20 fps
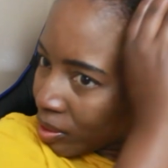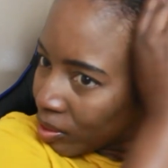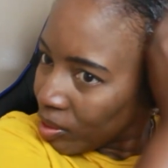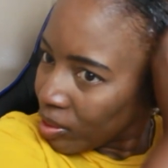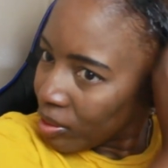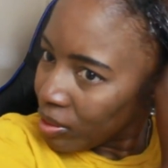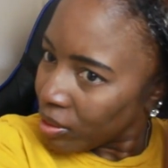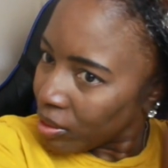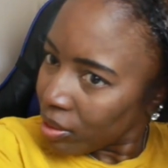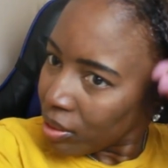
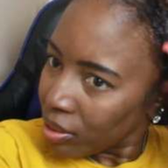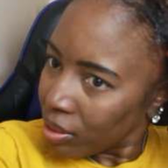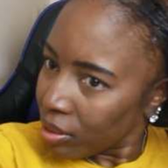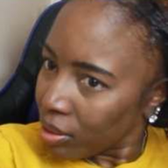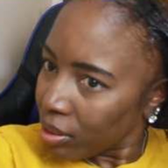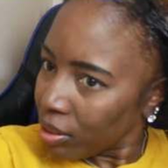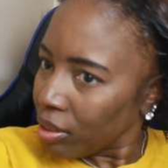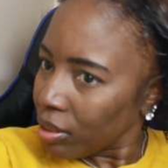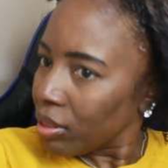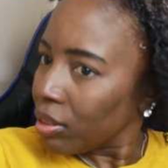
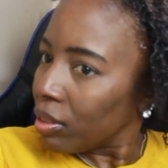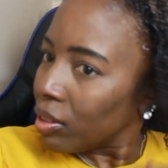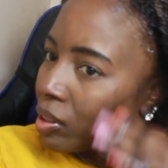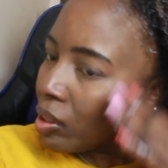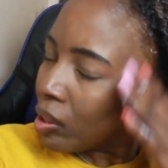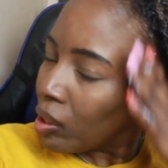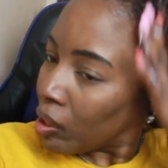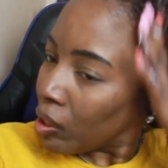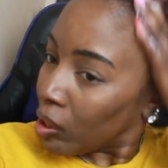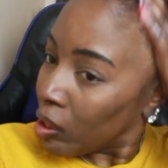
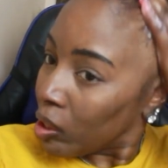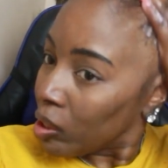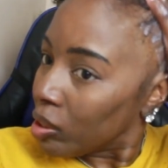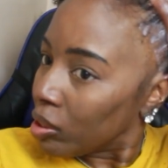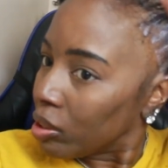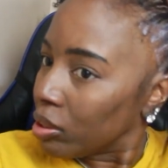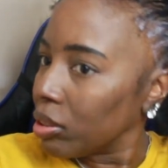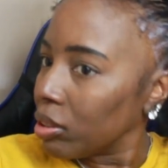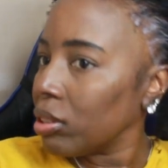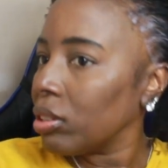
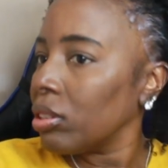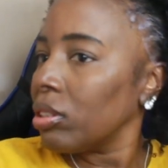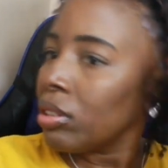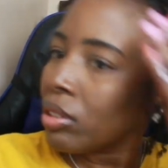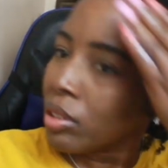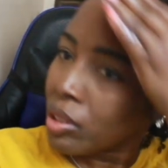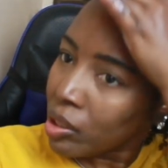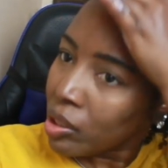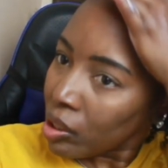[no speech]